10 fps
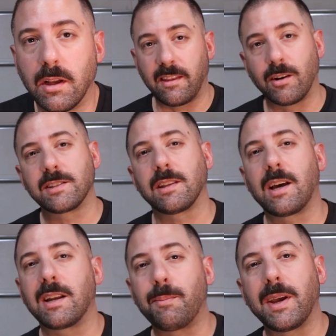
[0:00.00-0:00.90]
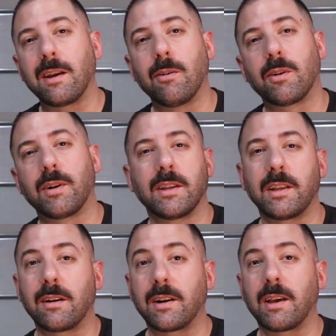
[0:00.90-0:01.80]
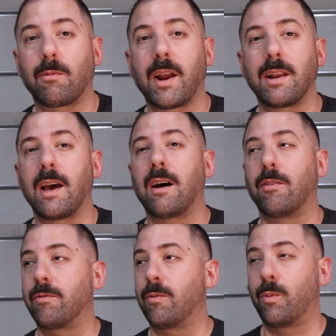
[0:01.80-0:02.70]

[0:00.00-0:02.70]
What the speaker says: And there is a lot of debate going around the internet right now of